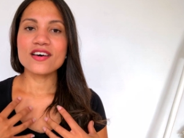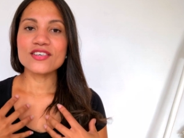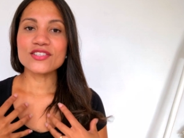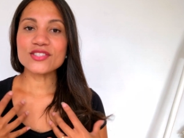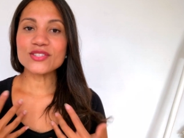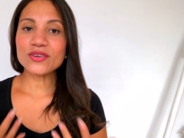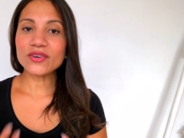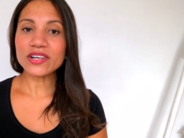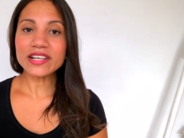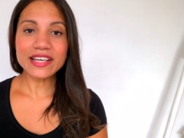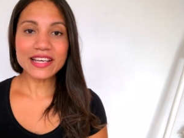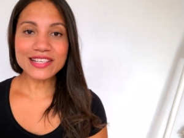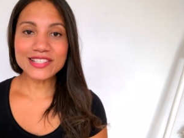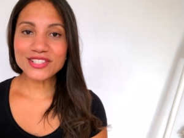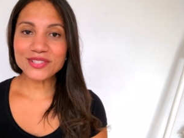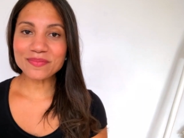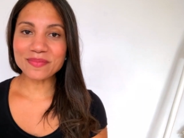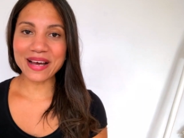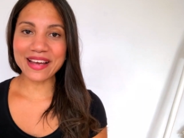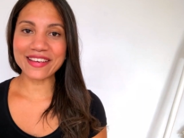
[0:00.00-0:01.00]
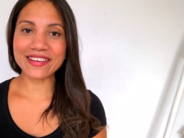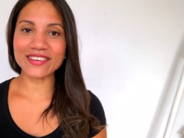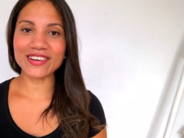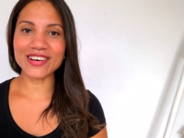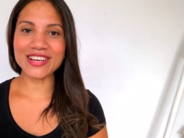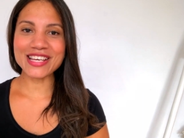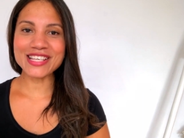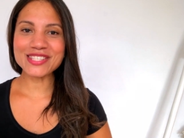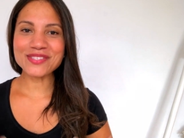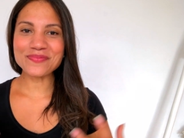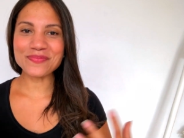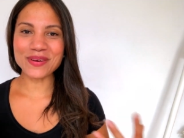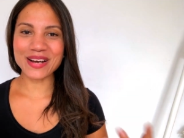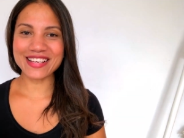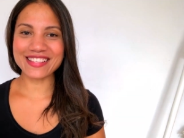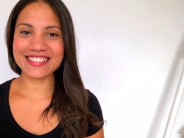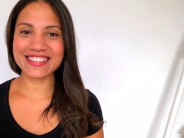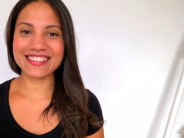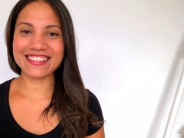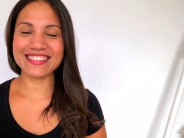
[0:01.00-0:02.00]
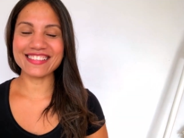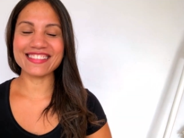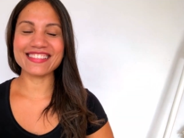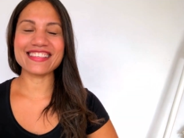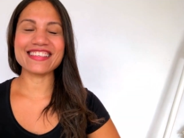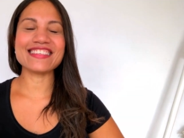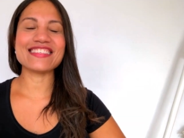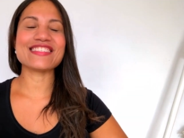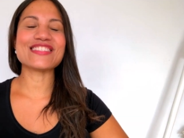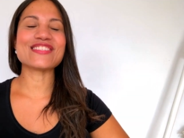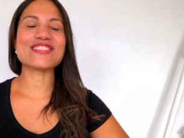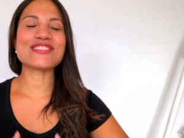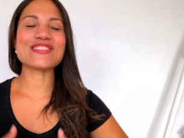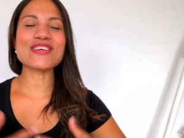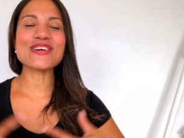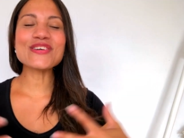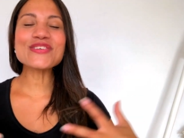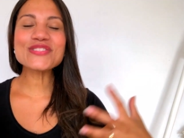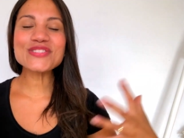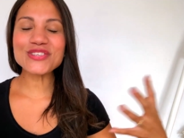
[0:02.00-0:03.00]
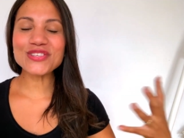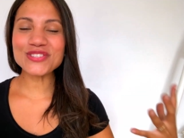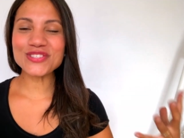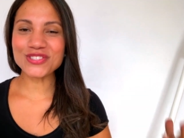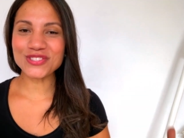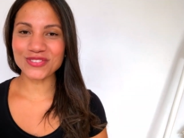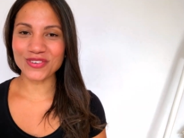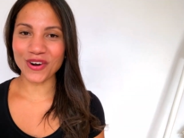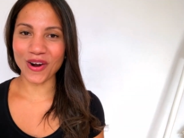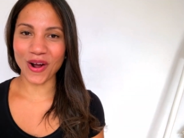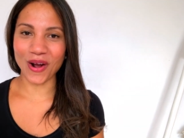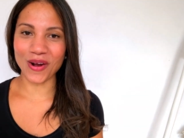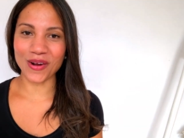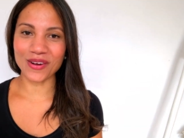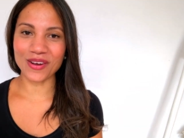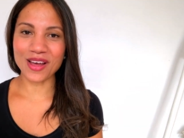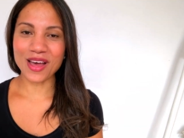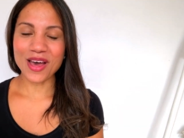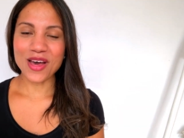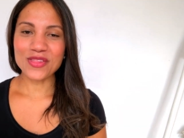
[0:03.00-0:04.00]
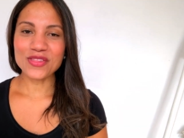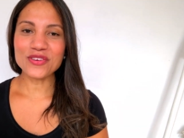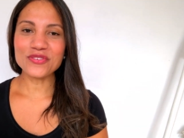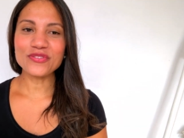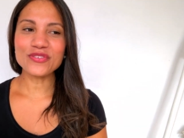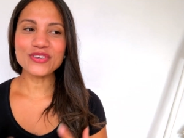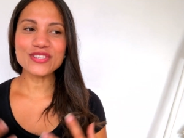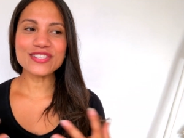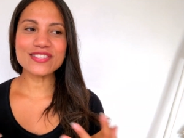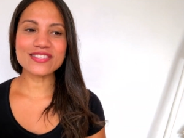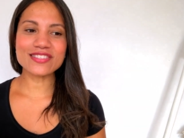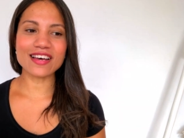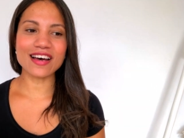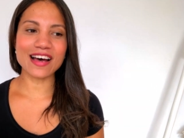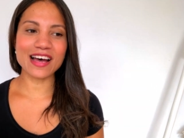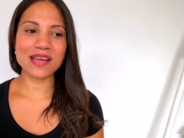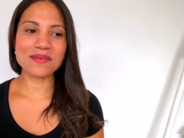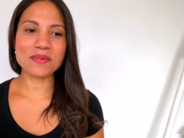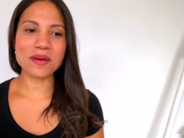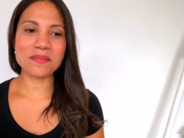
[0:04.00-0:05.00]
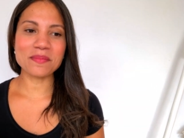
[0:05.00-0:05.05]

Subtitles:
So Archangel Michael, his presence is so strong. The first time